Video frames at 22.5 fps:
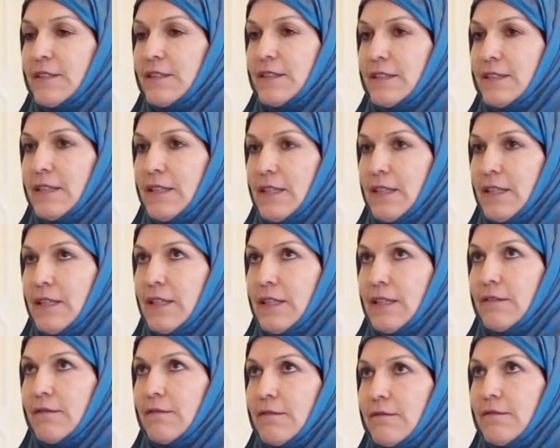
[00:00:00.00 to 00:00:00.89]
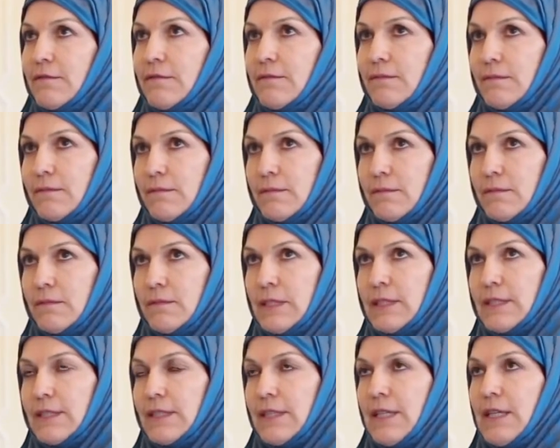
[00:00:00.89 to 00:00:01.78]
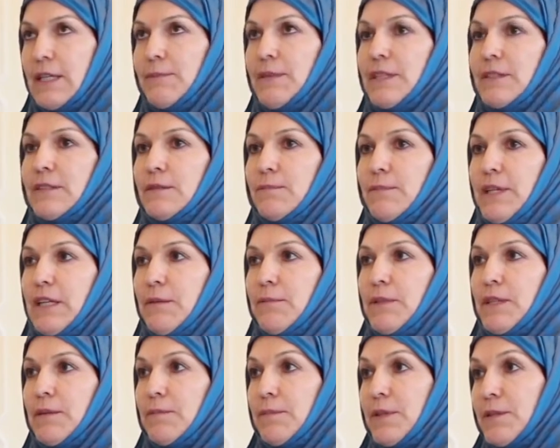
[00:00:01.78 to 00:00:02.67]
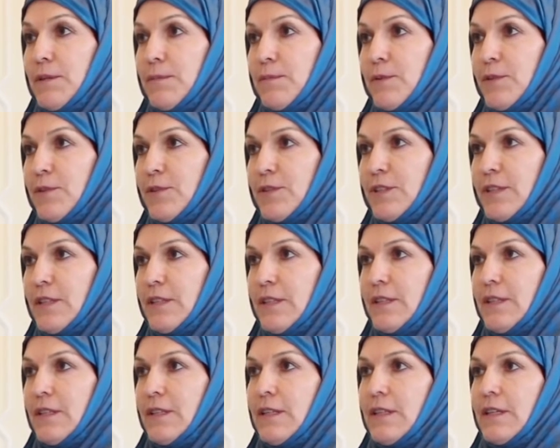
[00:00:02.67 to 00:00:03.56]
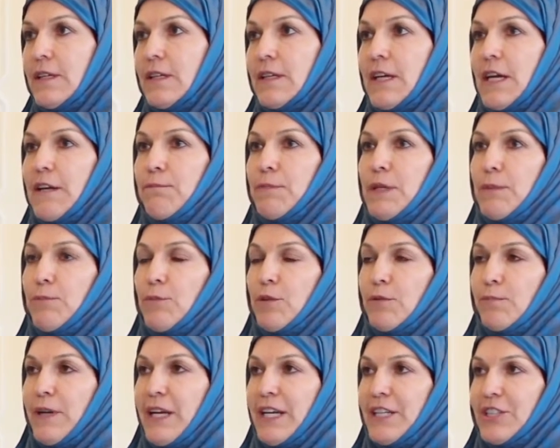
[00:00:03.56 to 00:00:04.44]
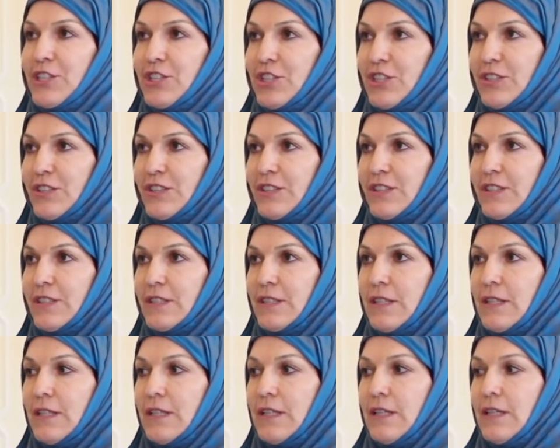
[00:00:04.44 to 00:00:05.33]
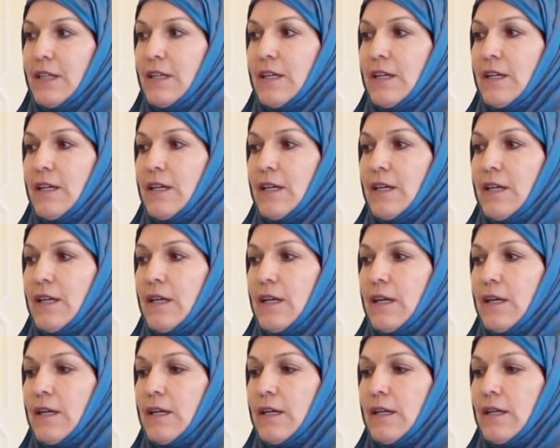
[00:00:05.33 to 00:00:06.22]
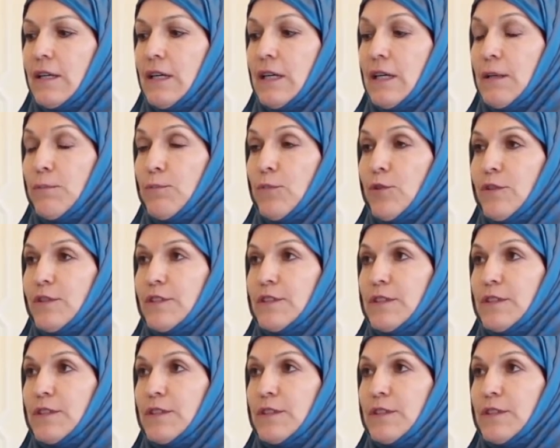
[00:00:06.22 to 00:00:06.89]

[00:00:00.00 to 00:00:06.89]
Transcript: could see that Islam has made me a better person, gave me more patience. I'm more